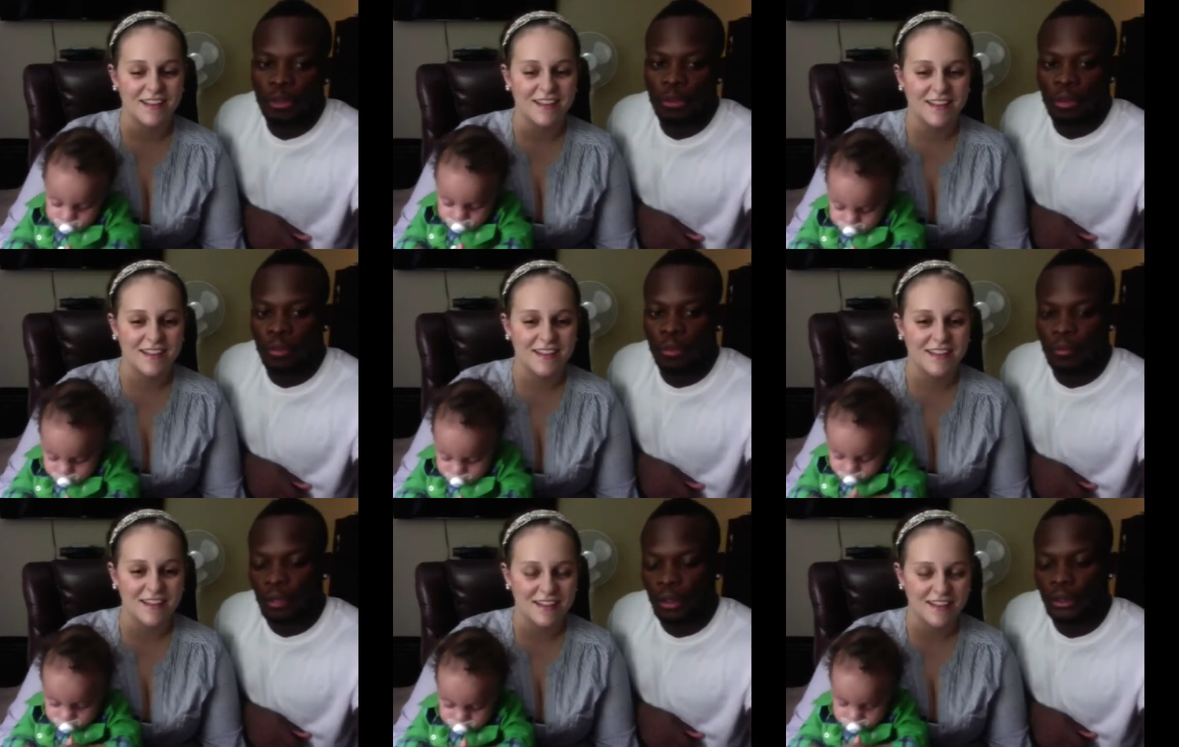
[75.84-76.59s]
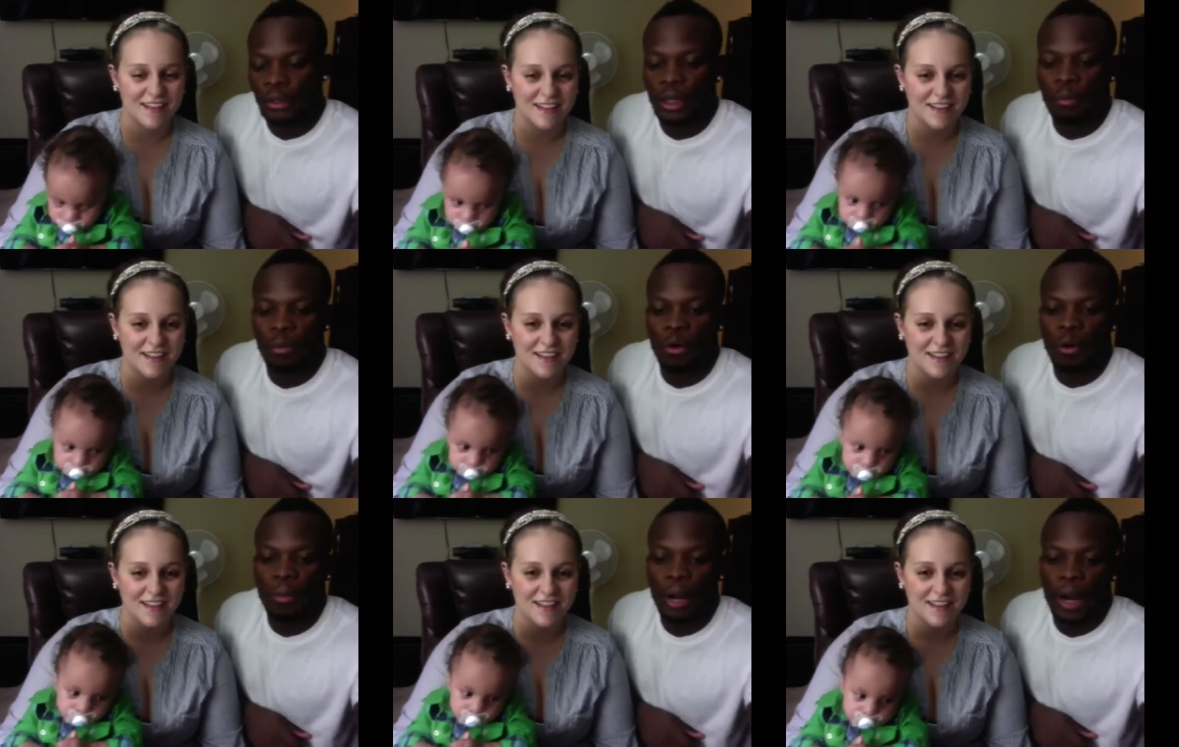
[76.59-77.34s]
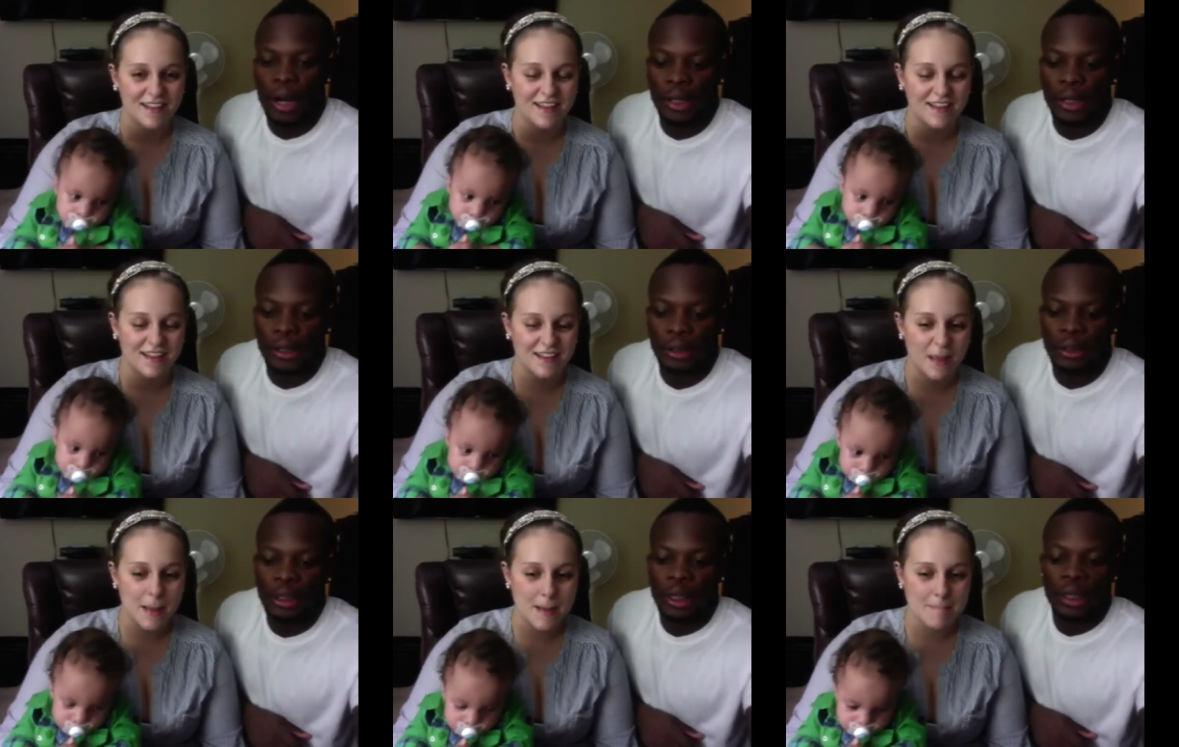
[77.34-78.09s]
Speaker 1: to be first time home buyers.
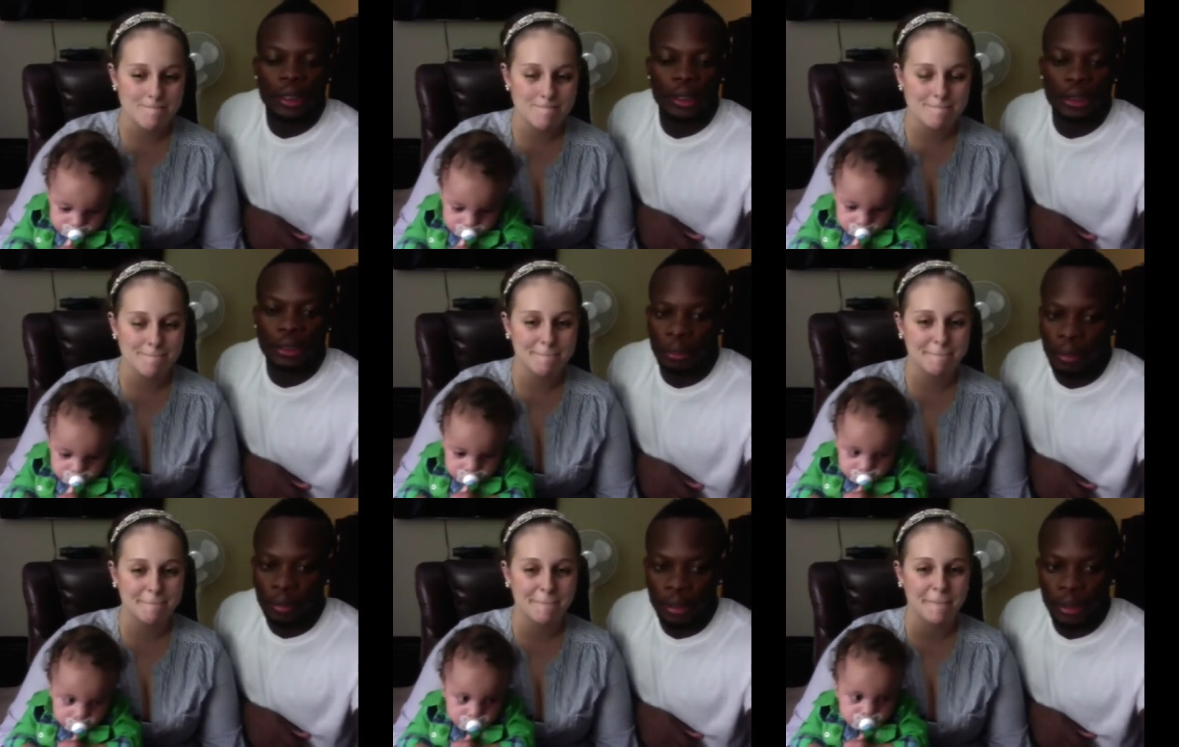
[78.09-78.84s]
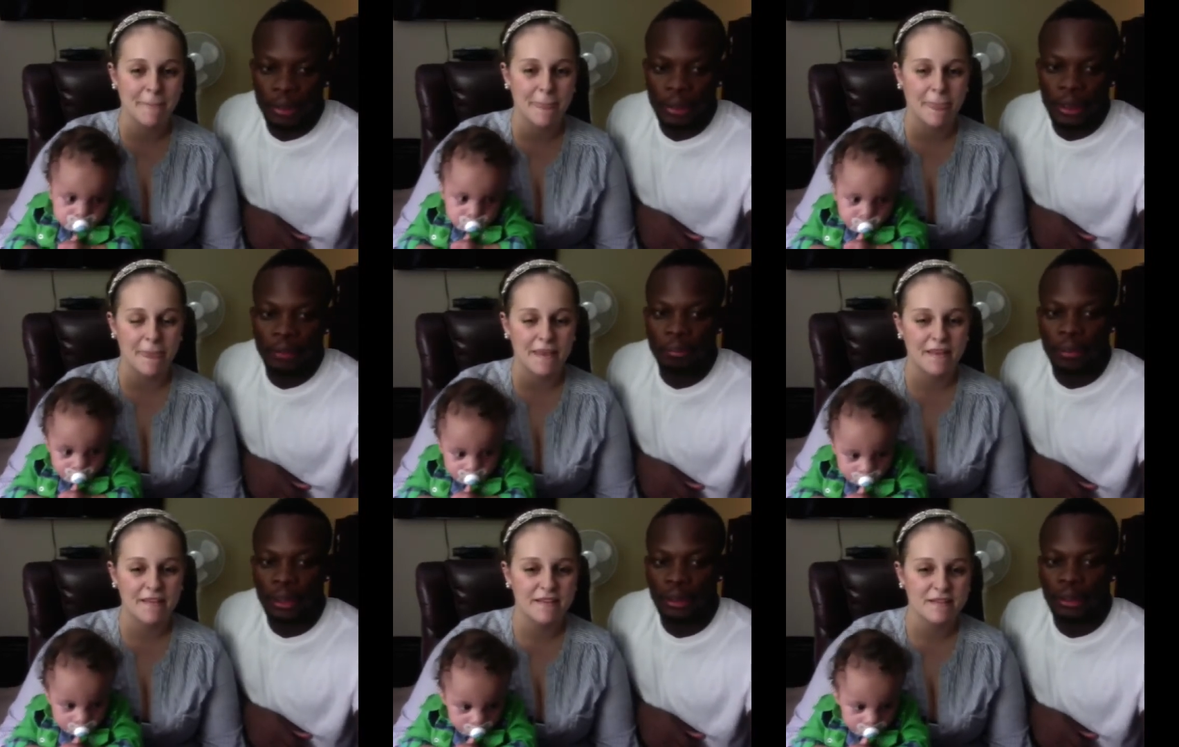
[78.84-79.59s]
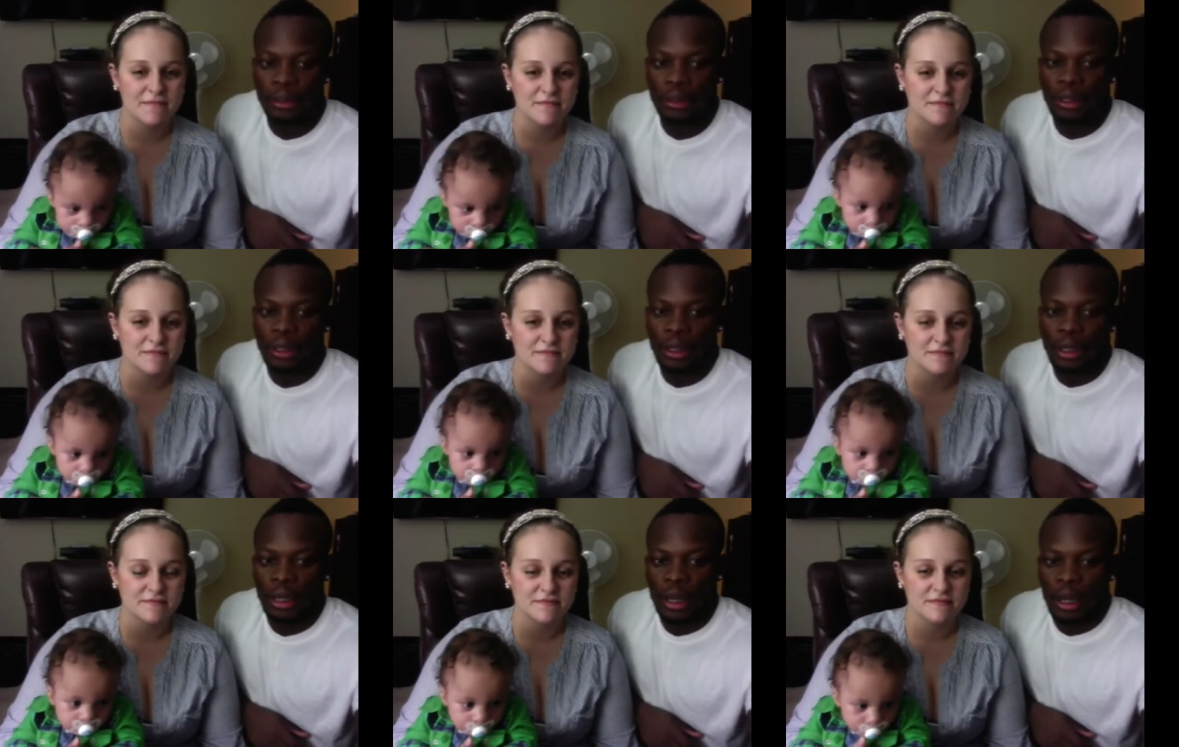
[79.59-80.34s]
experience has been
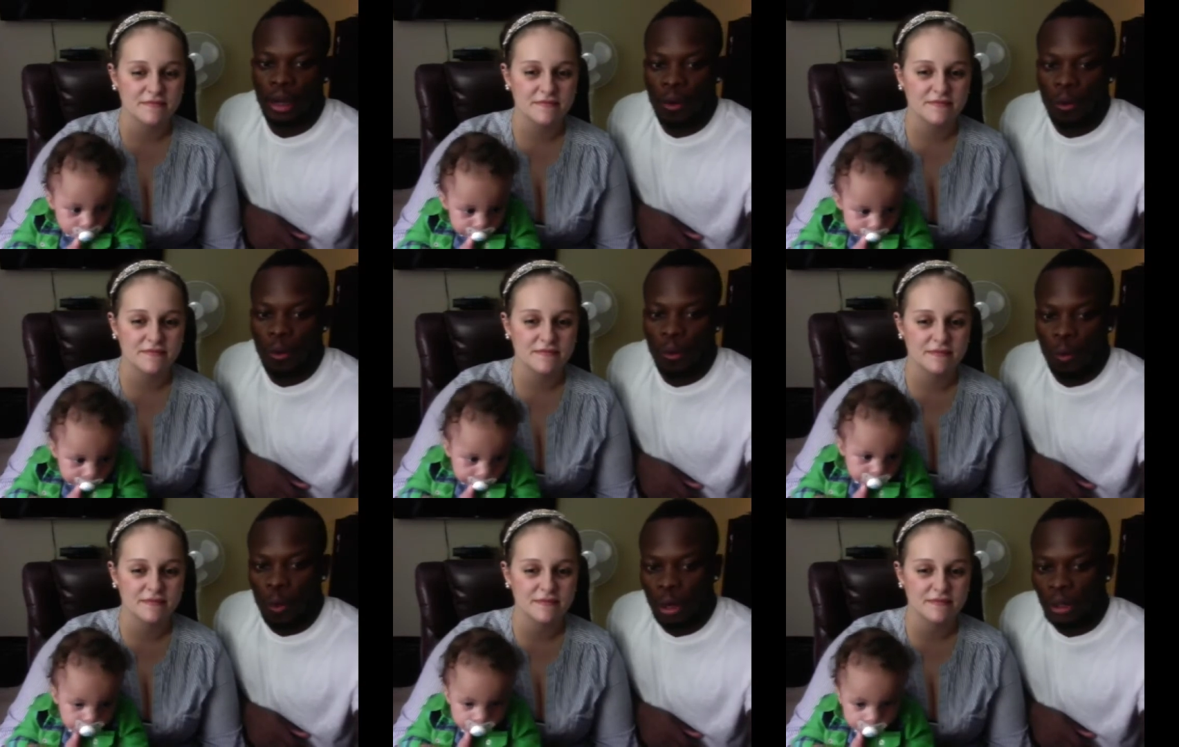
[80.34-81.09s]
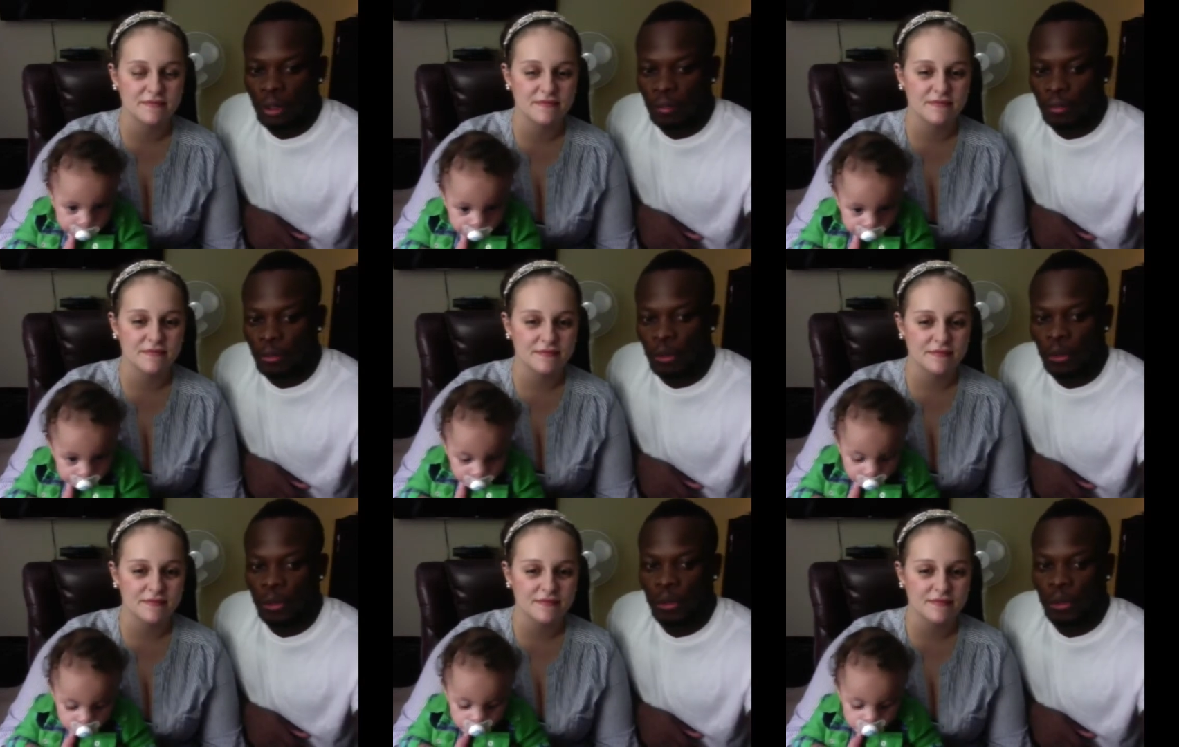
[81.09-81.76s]
wonderful